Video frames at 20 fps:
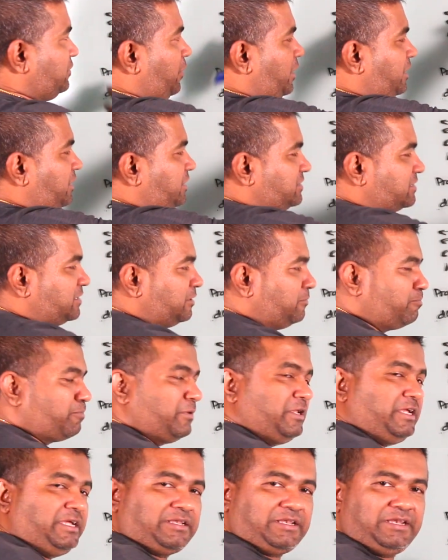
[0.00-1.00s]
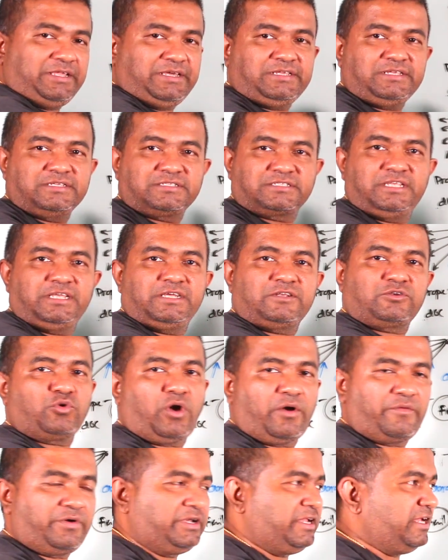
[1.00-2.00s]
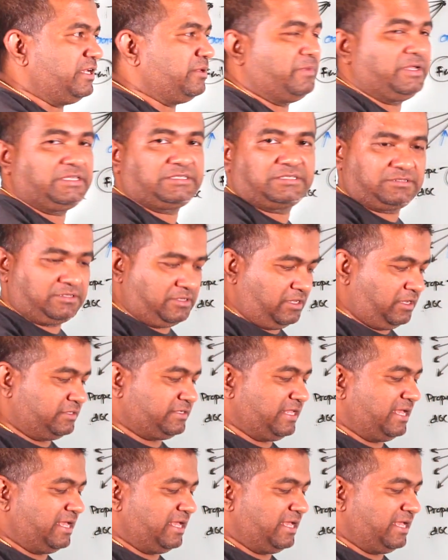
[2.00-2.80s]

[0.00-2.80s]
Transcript: event is completely synced to our database